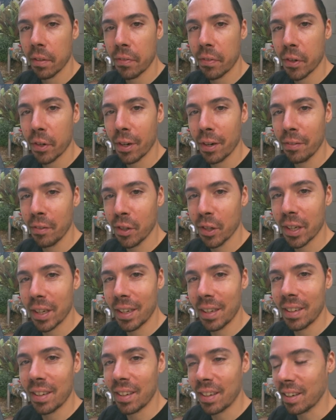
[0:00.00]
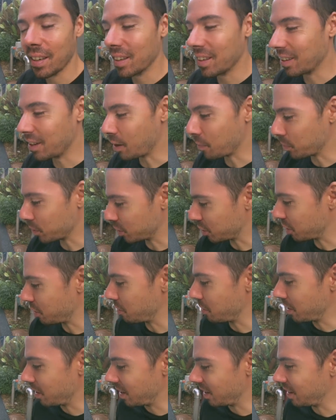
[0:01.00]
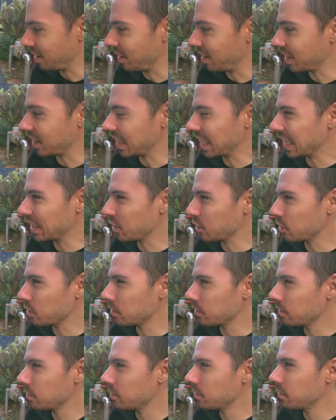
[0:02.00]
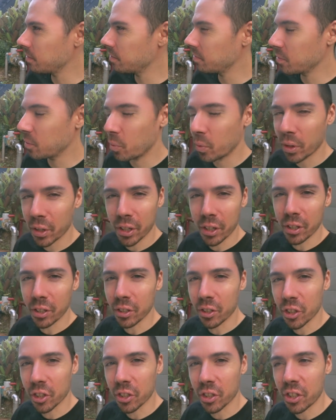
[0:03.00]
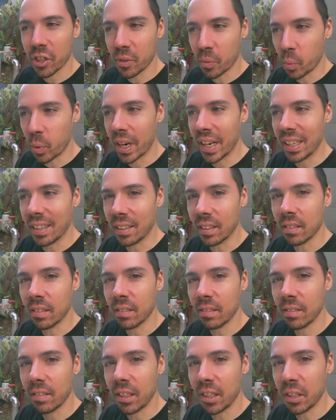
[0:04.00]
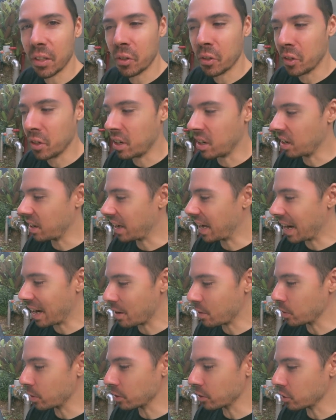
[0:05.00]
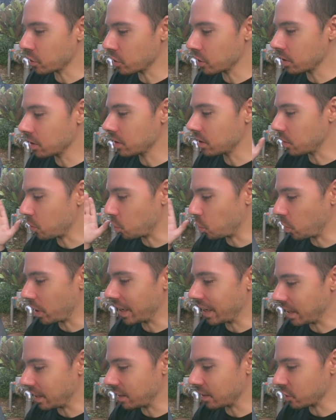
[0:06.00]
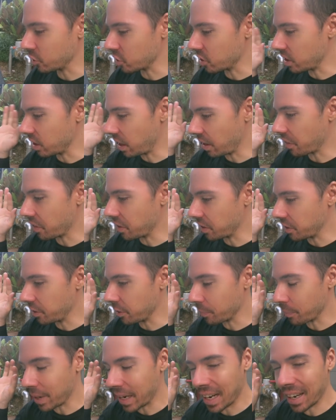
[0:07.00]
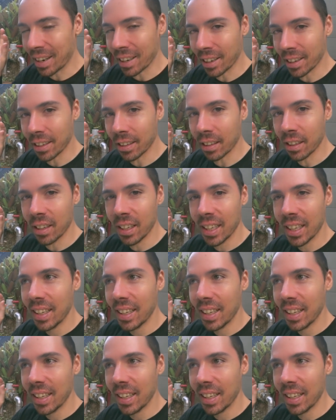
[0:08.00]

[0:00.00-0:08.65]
If you're ever in an opportunity like this, where you're just, you're waiting, you know you got hours to wait and there's nothing, you're panicking,